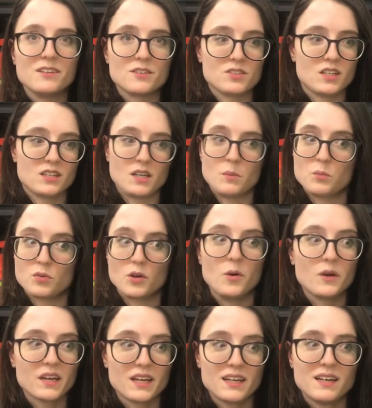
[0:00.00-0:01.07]
There's nothing
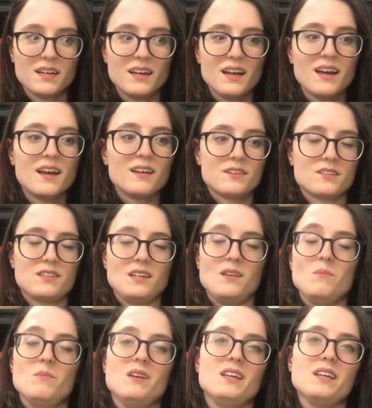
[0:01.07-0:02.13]
broken. There's nothing
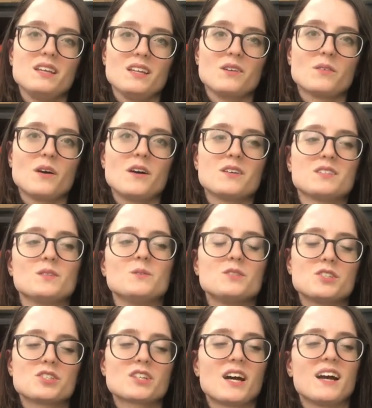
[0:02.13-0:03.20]
immediately wrong. So it
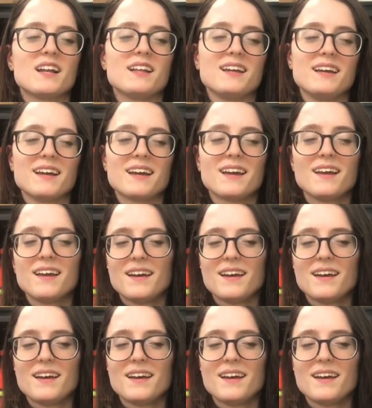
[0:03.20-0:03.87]
was just kind of like,